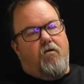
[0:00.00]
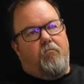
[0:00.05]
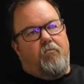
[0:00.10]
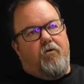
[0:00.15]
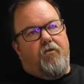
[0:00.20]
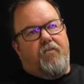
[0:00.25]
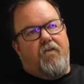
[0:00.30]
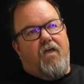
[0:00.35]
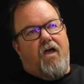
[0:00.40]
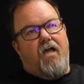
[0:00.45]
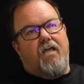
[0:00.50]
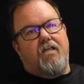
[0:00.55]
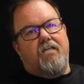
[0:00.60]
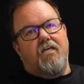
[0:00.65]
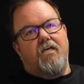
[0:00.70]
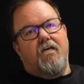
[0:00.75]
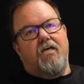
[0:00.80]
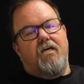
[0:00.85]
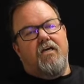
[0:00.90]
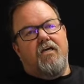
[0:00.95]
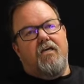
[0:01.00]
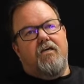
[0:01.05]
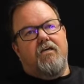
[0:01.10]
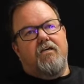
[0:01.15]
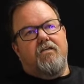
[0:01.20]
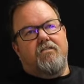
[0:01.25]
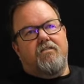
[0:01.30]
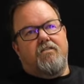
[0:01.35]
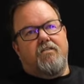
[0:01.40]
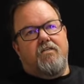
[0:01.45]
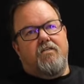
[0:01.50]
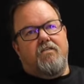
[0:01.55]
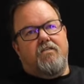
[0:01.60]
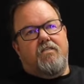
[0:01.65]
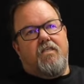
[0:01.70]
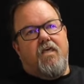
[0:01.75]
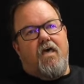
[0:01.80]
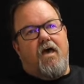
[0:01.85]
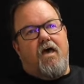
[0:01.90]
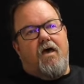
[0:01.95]
But the idea
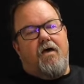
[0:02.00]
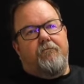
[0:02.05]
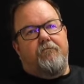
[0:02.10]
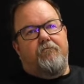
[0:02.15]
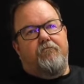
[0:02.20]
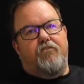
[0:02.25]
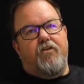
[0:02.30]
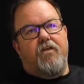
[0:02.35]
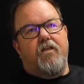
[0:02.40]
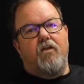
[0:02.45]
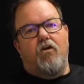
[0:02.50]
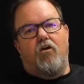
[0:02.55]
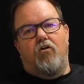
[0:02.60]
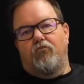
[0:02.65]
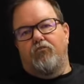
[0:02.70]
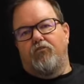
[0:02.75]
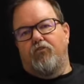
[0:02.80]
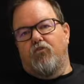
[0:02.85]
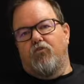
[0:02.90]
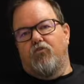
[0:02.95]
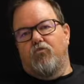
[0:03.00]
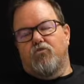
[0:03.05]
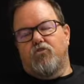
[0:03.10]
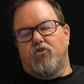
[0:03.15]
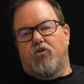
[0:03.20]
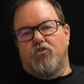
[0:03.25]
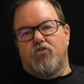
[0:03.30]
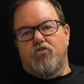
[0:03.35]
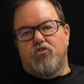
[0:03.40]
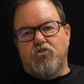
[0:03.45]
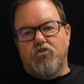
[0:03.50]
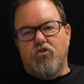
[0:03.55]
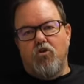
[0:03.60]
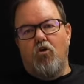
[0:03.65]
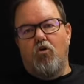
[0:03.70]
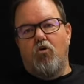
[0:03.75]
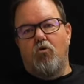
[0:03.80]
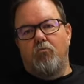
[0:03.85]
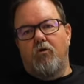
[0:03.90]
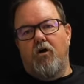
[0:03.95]
is that video views are
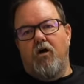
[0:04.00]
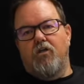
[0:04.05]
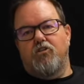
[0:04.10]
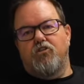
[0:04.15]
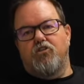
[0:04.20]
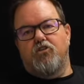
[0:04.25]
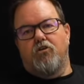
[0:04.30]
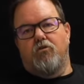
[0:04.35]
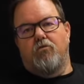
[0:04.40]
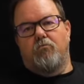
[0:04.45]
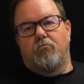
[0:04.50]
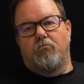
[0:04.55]
so much